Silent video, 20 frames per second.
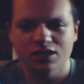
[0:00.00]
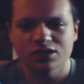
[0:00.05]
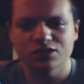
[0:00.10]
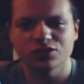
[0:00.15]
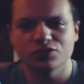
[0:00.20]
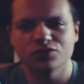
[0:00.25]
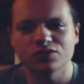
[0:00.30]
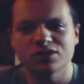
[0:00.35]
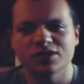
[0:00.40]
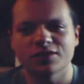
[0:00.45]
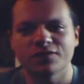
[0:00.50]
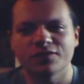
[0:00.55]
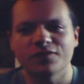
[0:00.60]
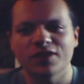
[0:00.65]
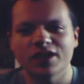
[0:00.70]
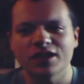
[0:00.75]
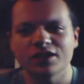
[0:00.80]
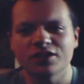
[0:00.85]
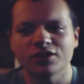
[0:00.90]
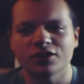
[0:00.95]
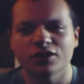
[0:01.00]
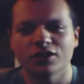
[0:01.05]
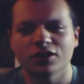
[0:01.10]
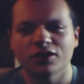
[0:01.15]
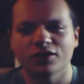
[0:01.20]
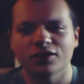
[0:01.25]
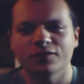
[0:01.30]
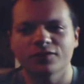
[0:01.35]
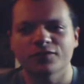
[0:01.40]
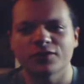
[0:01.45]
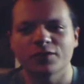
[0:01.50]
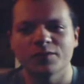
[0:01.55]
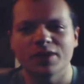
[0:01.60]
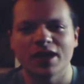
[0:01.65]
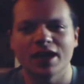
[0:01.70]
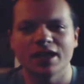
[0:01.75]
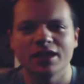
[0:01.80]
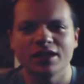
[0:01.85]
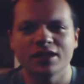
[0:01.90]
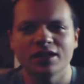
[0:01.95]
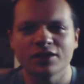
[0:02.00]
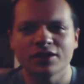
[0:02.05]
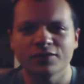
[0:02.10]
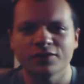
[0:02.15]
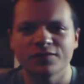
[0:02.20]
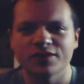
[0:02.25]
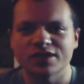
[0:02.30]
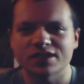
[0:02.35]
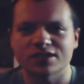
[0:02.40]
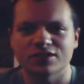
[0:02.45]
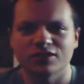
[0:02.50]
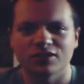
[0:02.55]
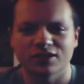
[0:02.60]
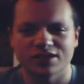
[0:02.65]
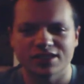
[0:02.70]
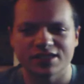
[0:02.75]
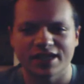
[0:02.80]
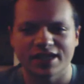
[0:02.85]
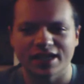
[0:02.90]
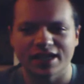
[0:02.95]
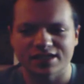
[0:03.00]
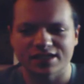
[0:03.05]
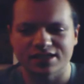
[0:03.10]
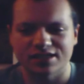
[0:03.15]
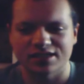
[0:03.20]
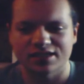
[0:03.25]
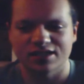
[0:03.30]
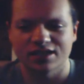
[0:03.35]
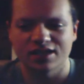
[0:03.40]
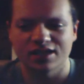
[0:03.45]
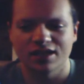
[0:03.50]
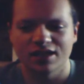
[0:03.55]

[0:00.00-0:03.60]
to defend her from any other physical attacks.